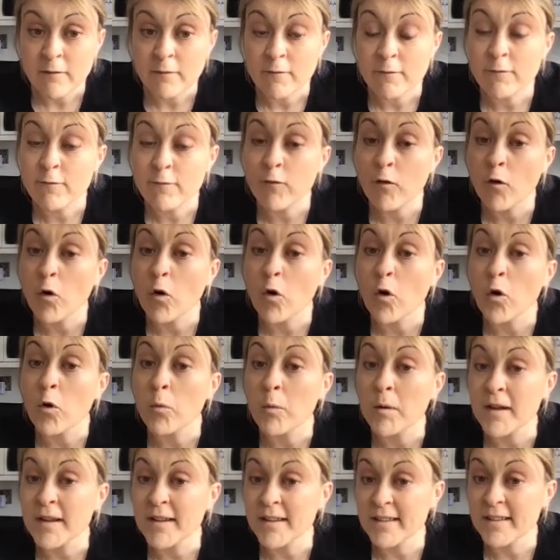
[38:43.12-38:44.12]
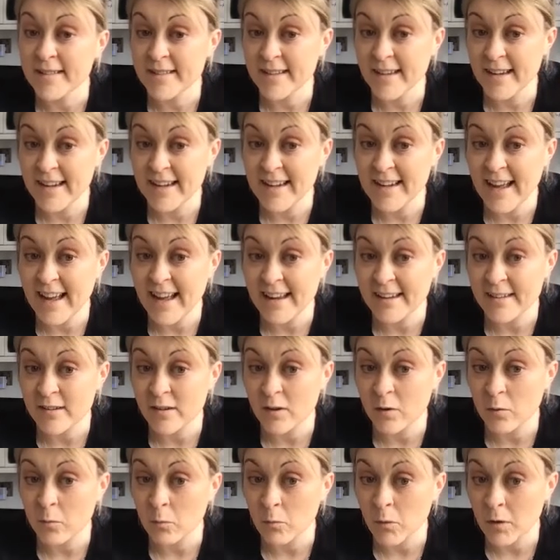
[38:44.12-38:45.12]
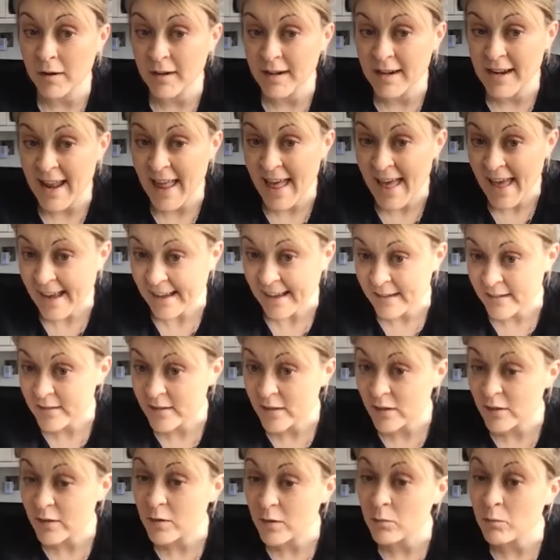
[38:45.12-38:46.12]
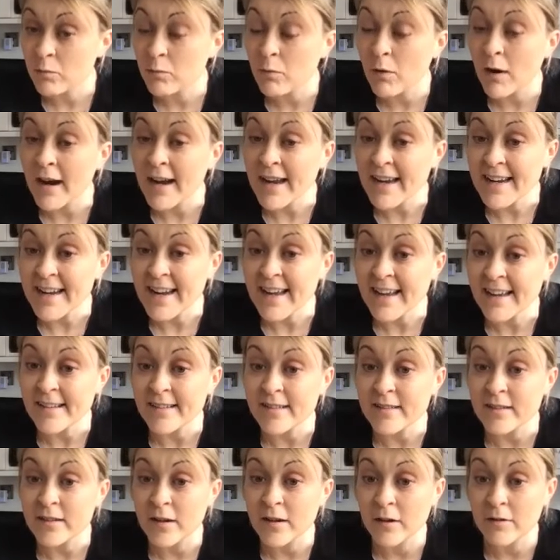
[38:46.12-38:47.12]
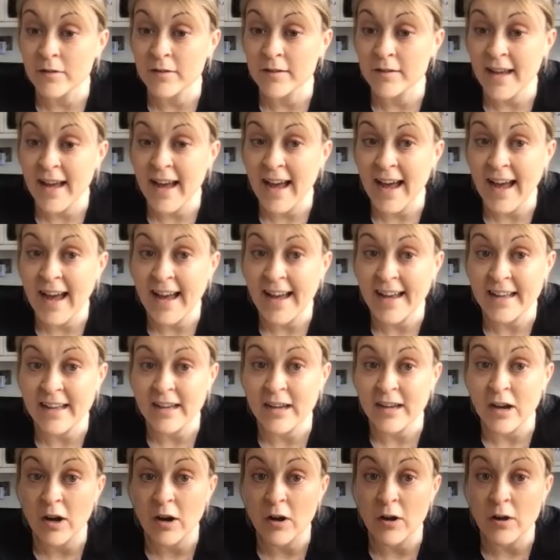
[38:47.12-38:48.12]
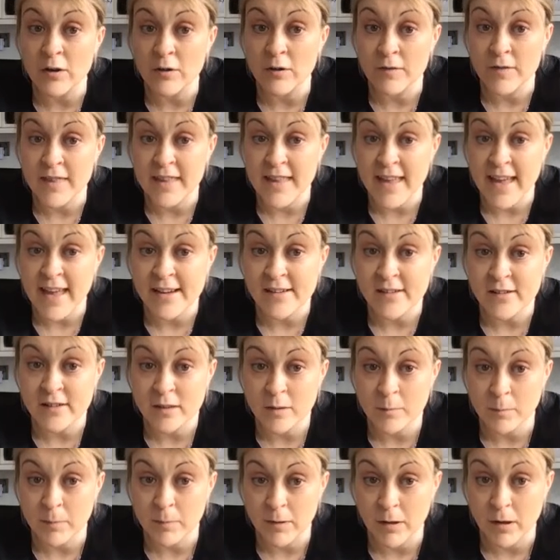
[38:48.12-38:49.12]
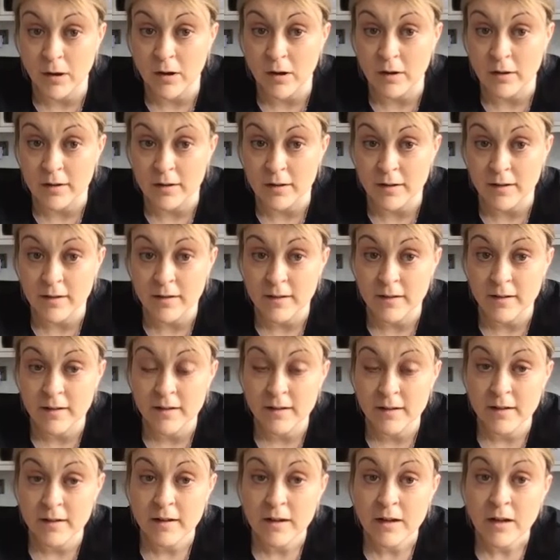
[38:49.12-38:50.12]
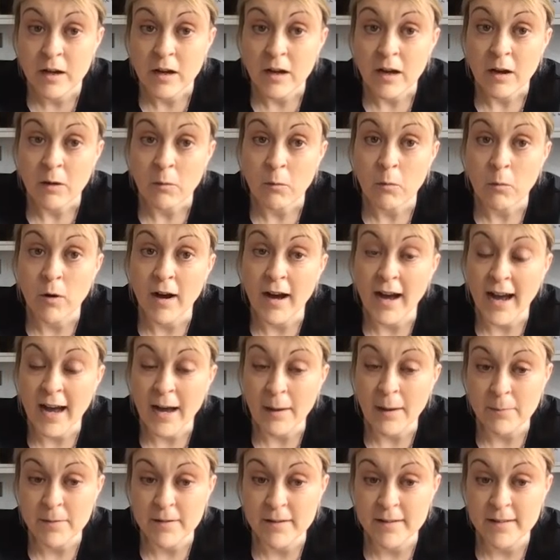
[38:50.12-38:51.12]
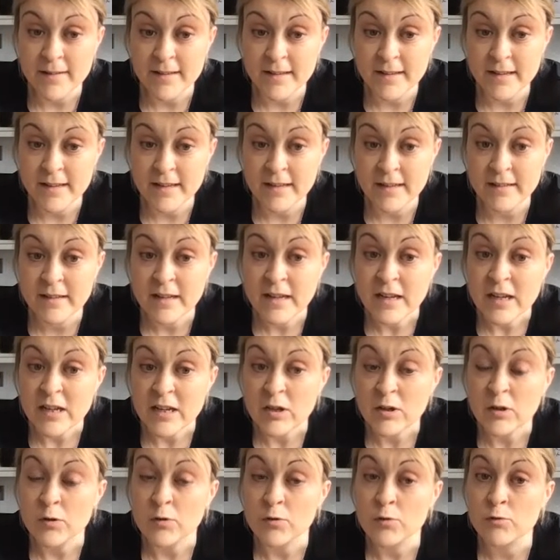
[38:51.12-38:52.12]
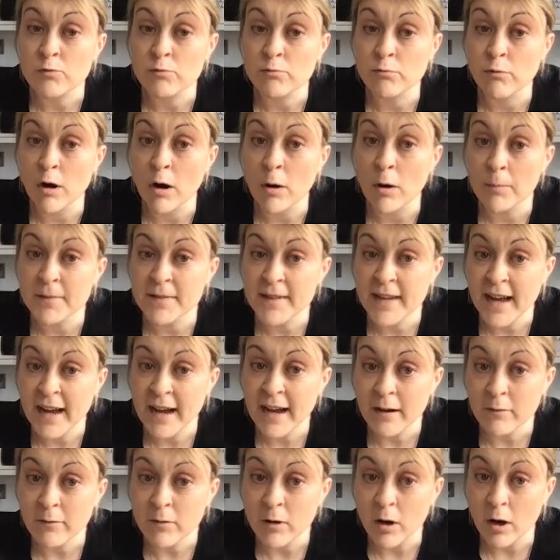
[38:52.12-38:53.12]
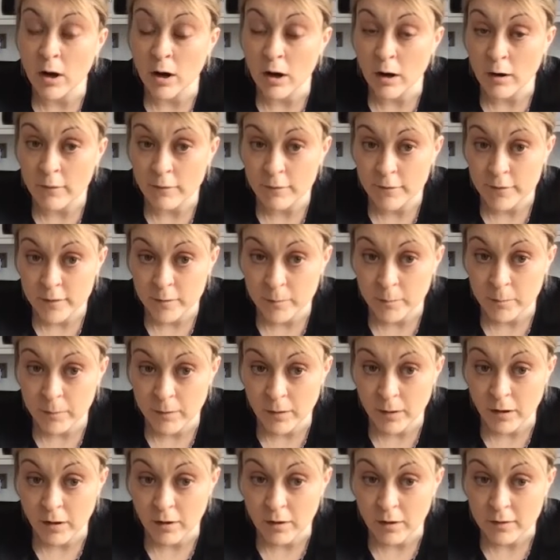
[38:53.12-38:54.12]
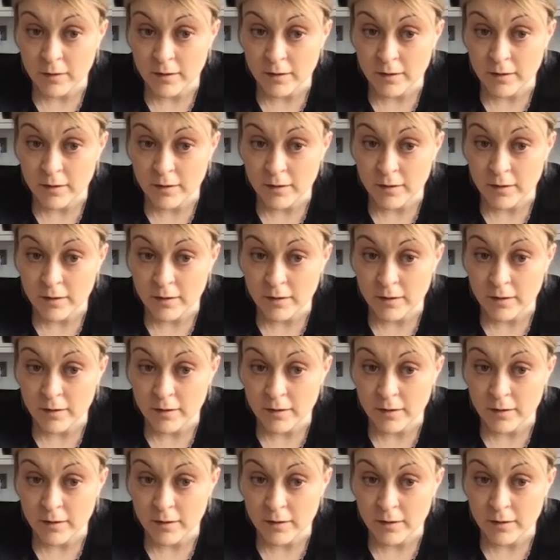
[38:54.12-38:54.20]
forwards to land on one leg. So the right leg is going to hang over the edge of the block. What happens is you drop down off the block,